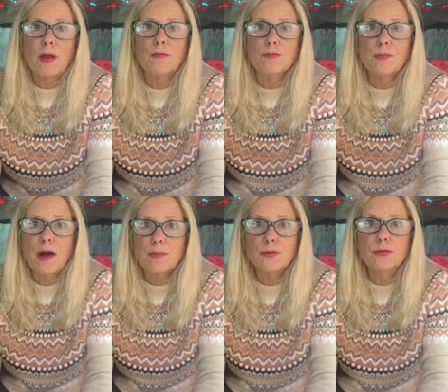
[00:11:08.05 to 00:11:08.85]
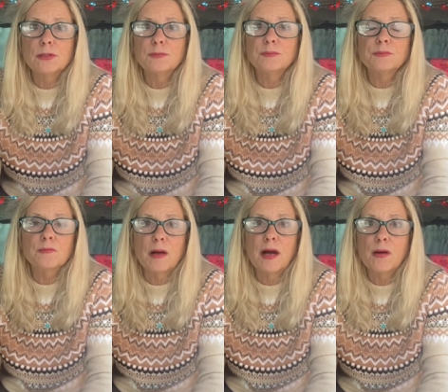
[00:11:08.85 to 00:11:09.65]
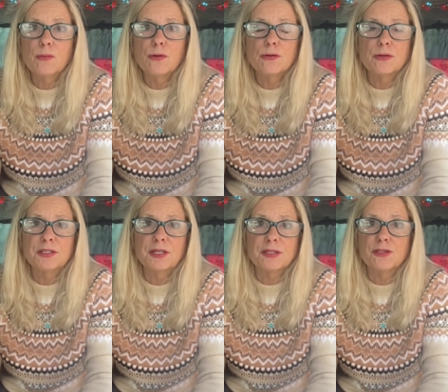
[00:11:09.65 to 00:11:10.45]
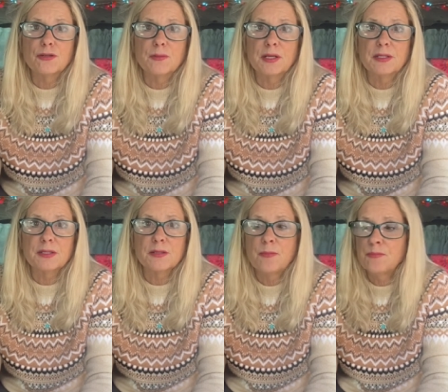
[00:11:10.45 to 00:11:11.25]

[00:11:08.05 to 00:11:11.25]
For popcorn, my hot water only takes 2 minutes.